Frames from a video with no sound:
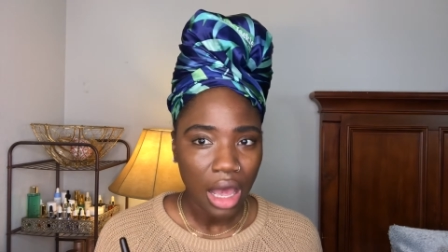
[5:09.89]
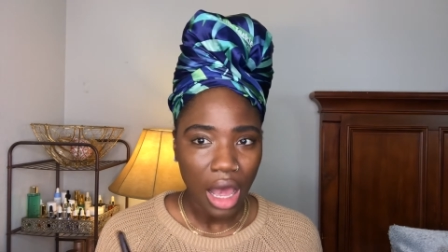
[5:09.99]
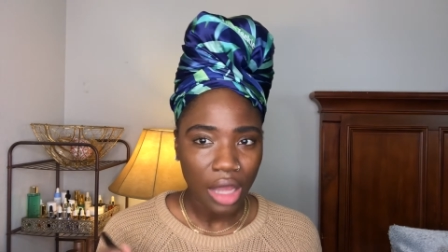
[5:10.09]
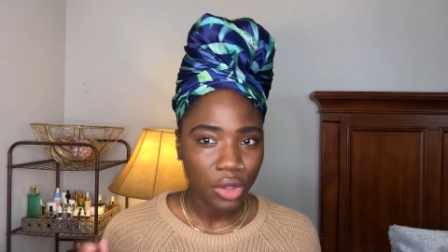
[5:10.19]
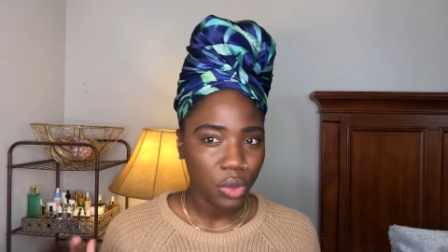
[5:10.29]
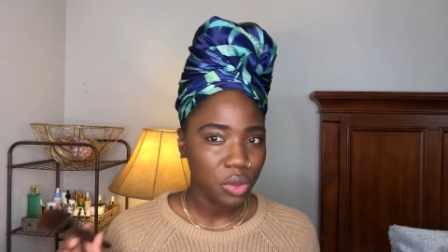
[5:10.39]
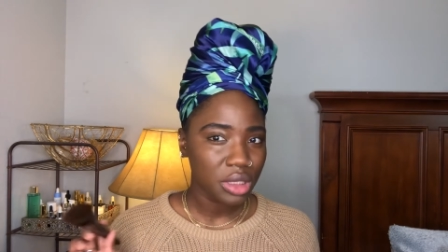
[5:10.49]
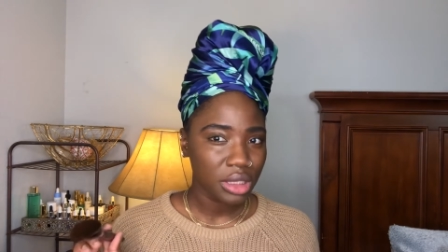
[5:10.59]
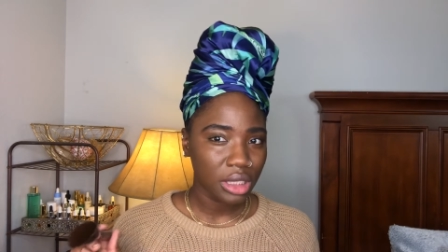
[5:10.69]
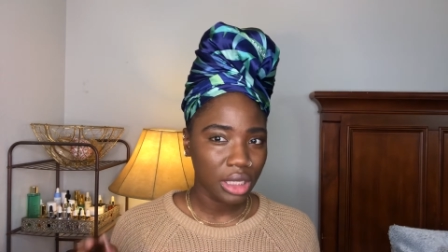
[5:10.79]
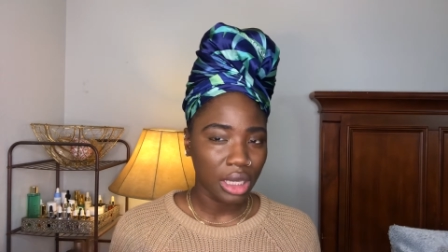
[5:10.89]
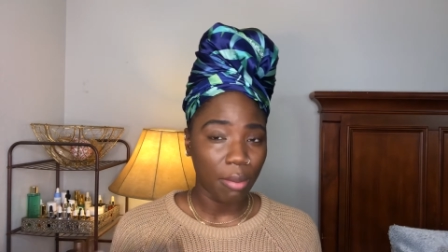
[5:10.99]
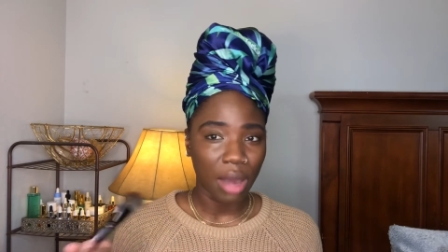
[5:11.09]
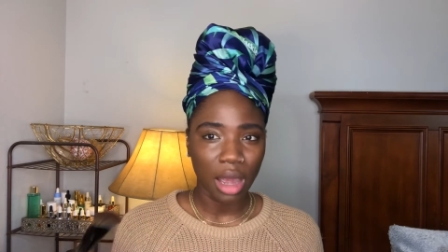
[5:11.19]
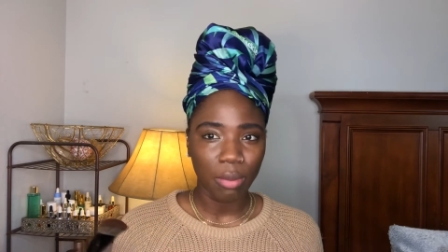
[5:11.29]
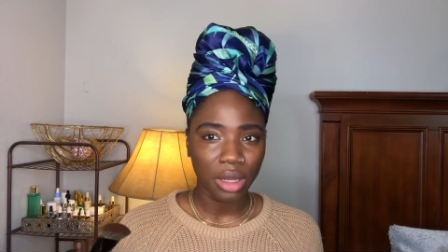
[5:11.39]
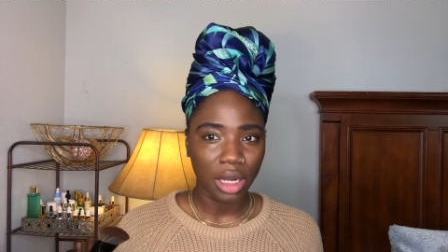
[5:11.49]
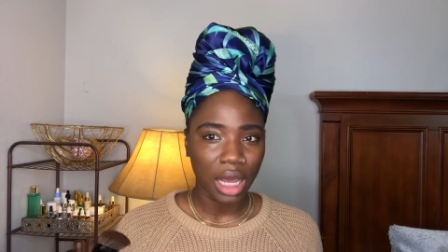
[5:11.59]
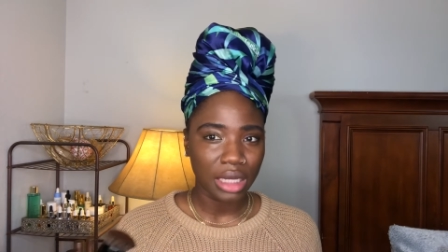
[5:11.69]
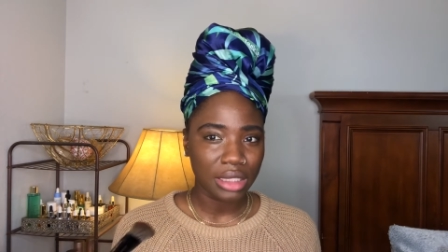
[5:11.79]
I do see, in my opinion,
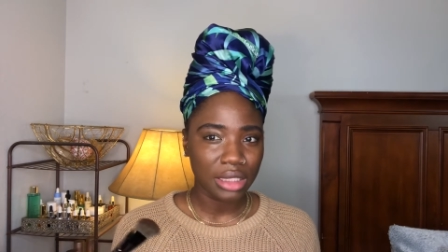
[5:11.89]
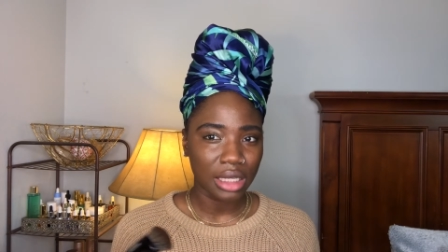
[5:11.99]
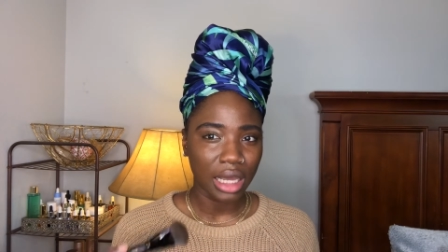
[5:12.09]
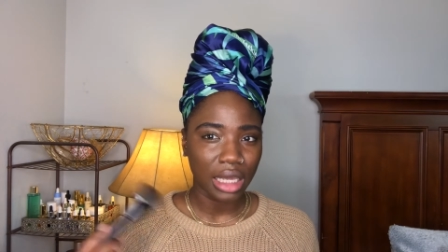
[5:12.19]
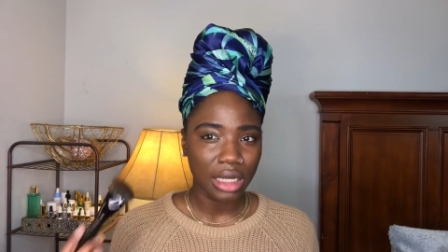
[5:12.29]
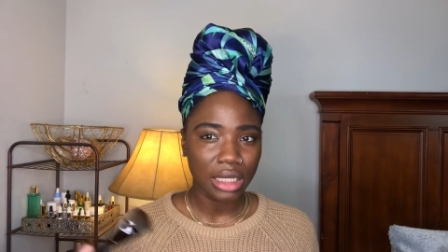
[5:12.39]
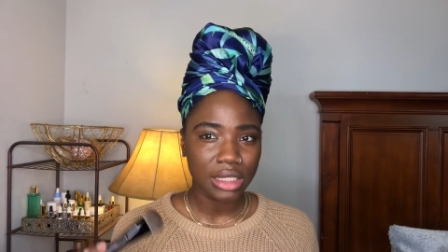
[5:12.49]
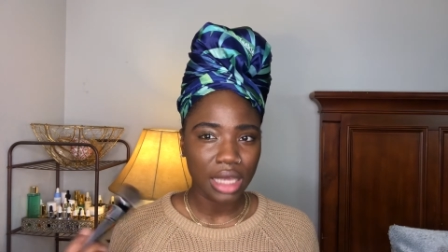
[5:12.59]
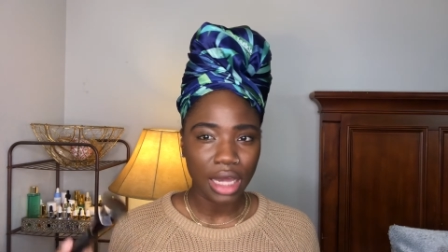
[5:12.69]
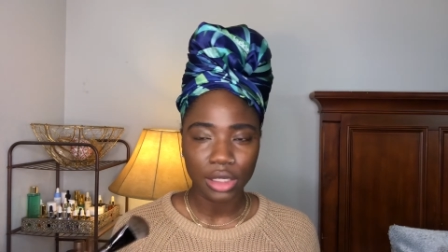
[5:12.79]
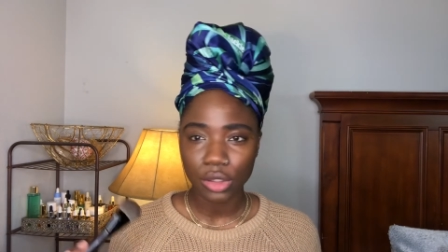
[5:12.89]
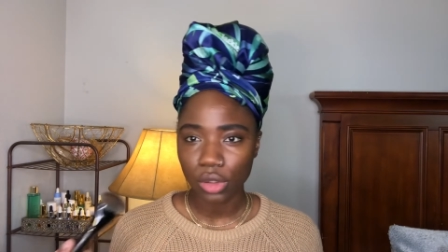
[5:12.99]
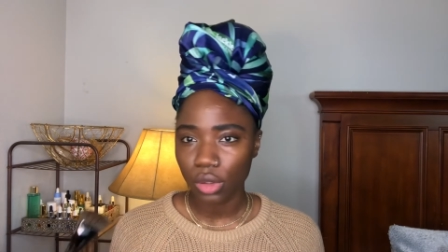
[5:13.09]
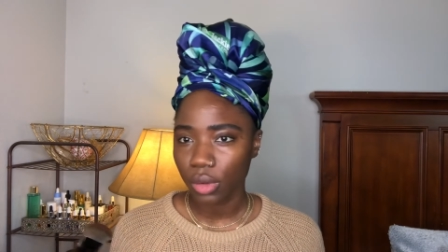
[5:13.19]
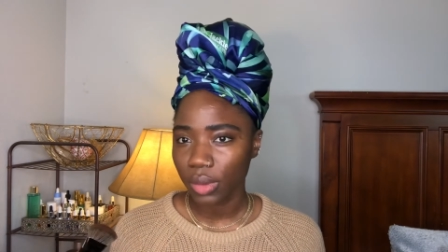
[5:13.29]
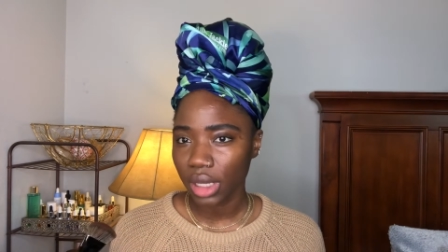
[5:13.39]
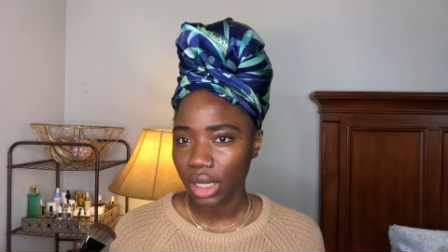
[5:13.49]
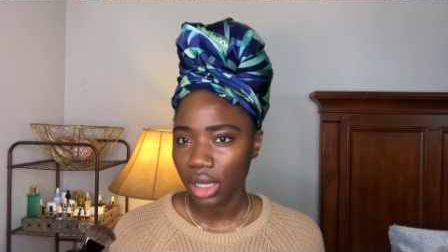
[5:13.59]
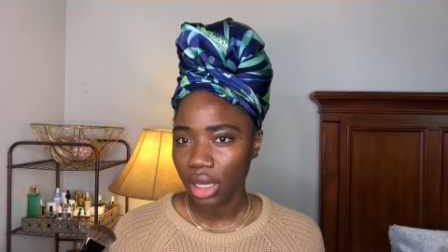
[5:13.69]
I could see like it looks kind of glowy.